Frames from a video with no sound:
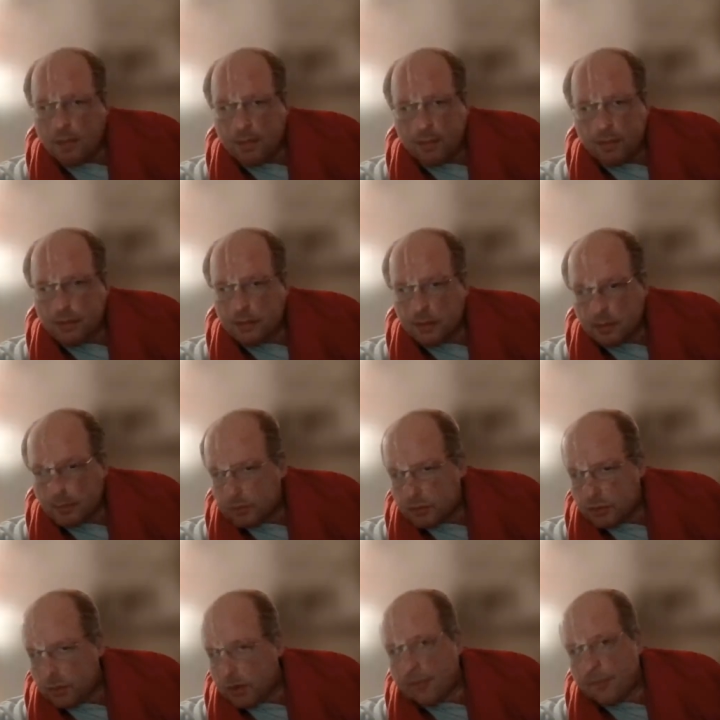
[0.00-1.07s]
uh, Prabhu,
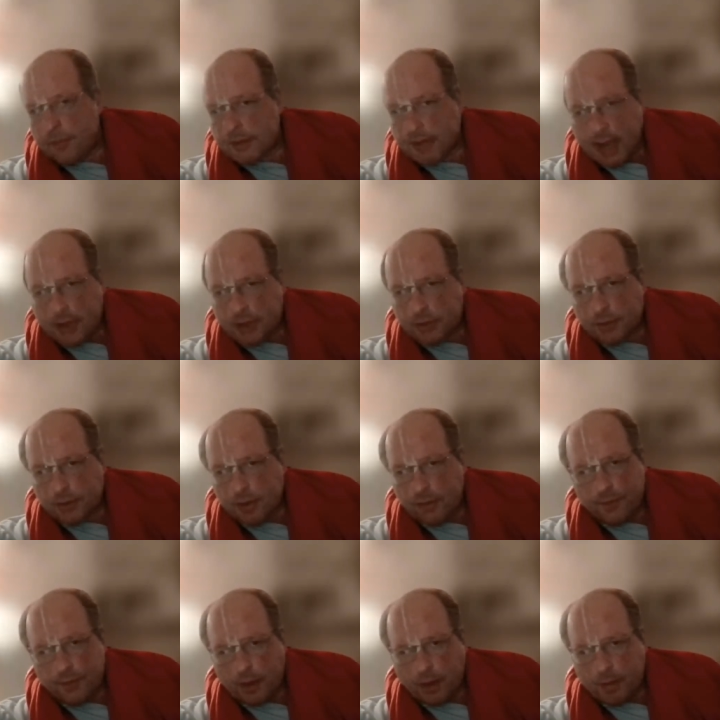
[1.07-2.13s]
do whatever's natural.
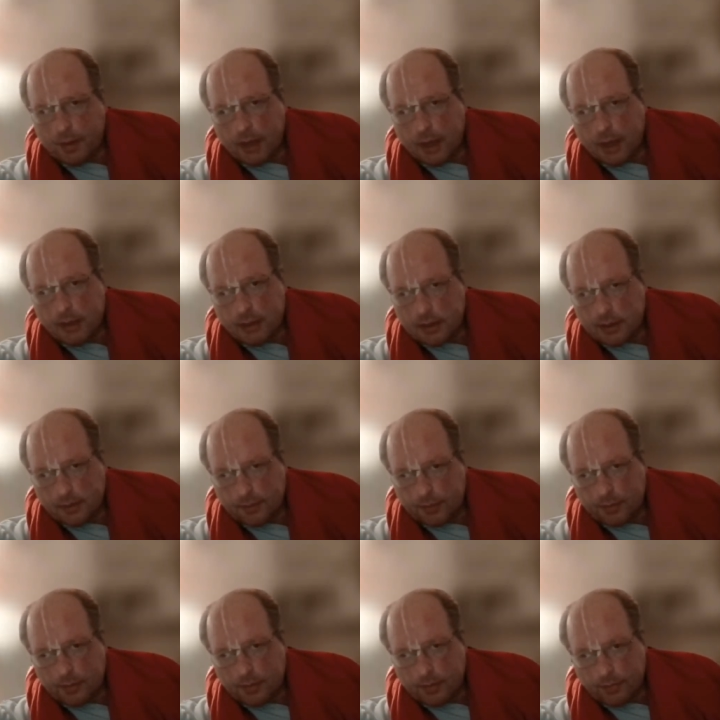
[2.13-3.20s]
Don't feel obligated if
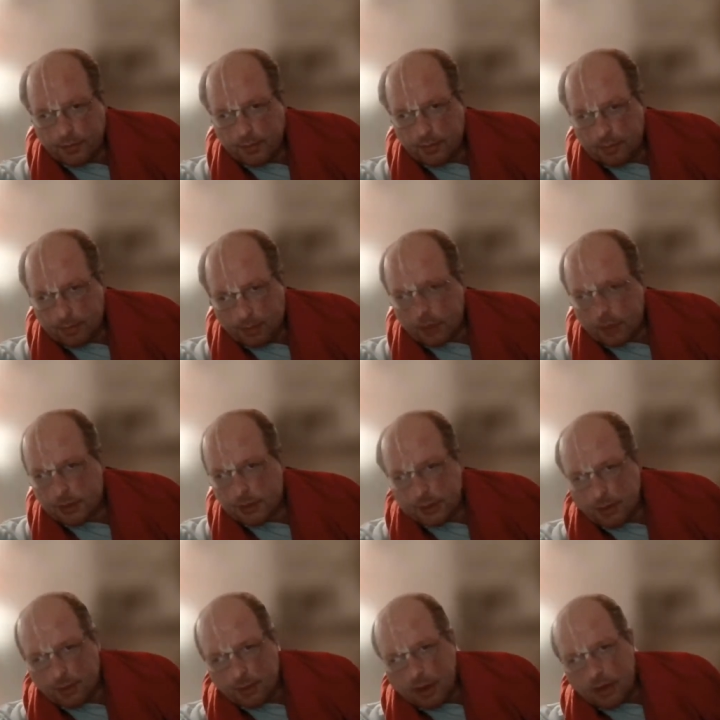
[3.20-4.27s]
you if you want to
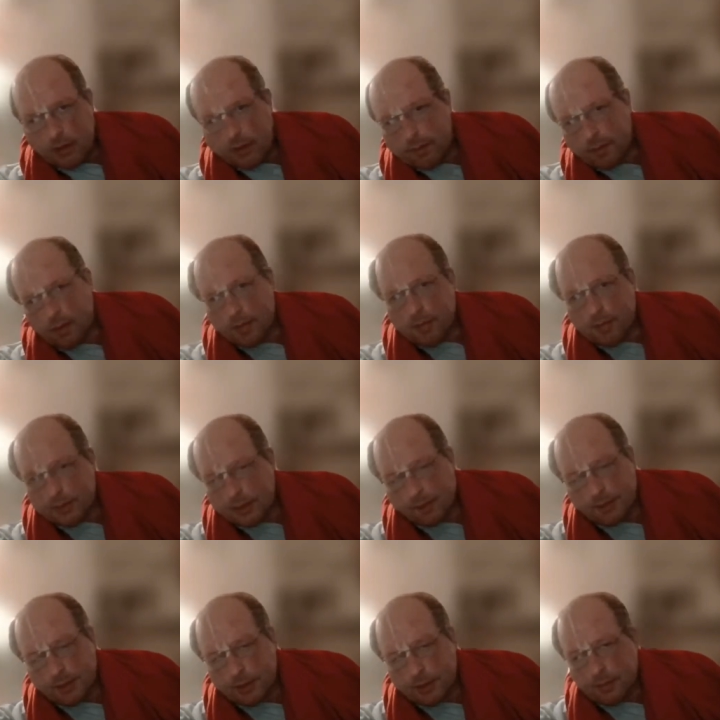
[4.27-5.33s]
stop yeah. now, no problem. It's
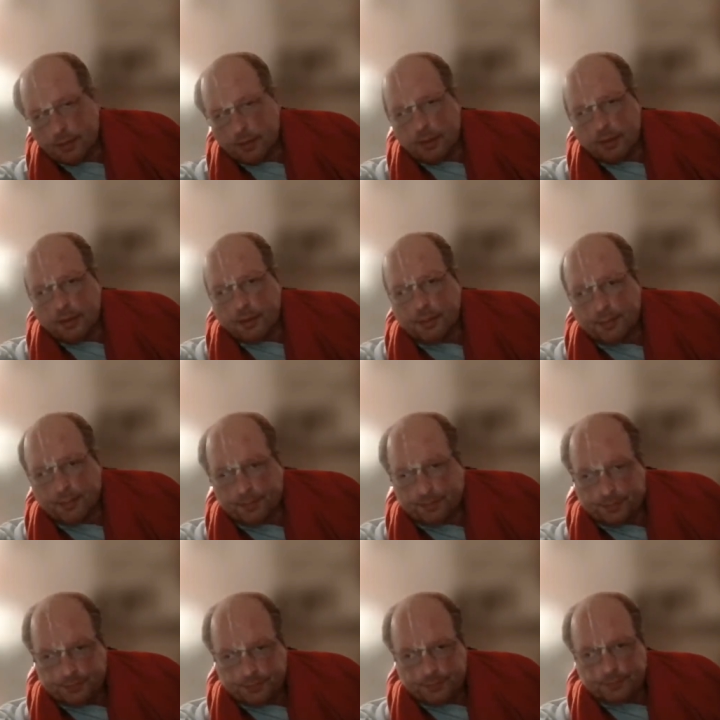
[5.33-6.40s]
up to you.
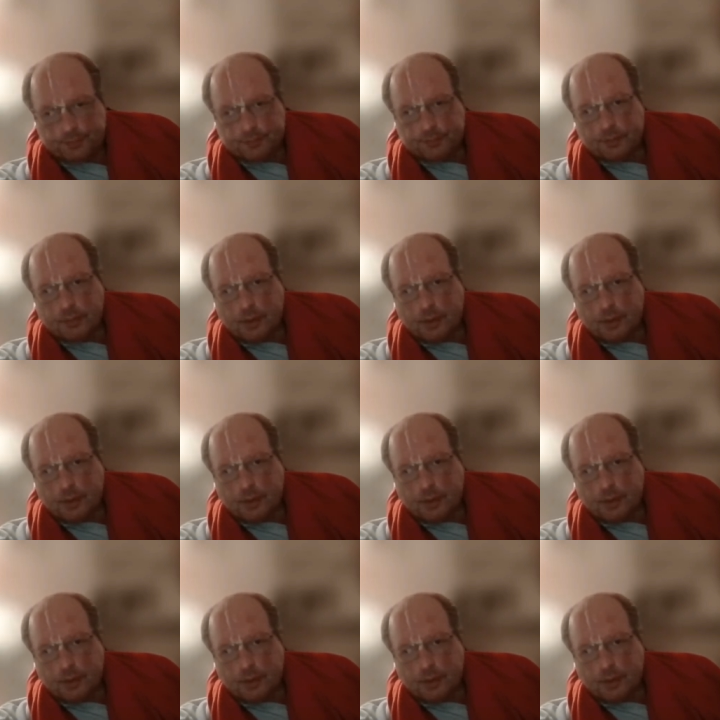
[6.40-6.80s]
Okay.